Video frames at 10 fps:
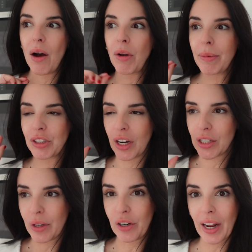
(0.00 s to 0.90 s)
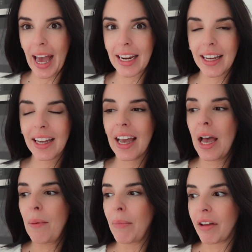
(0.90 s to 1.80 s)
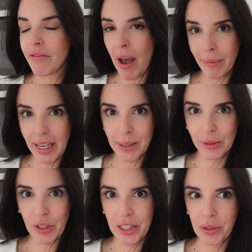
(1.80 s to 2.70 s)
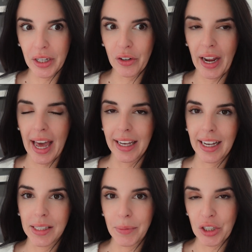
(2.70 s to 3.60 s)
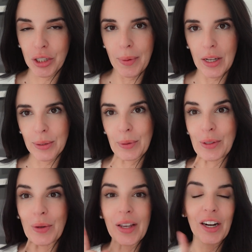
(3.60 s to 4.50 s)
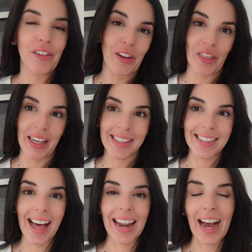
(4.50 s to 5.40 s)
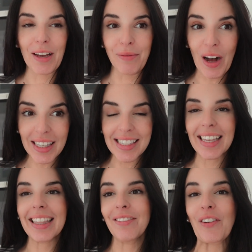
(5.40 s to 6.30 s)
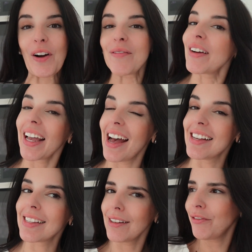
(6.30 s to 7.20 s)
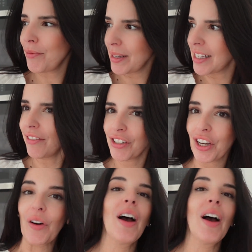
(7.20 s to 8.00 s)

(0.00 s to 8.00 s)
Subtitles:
We've been trying to eat organic. My family has been trying to eat organic as much as possible. So here are a few things that I bought for my guests and for myself too.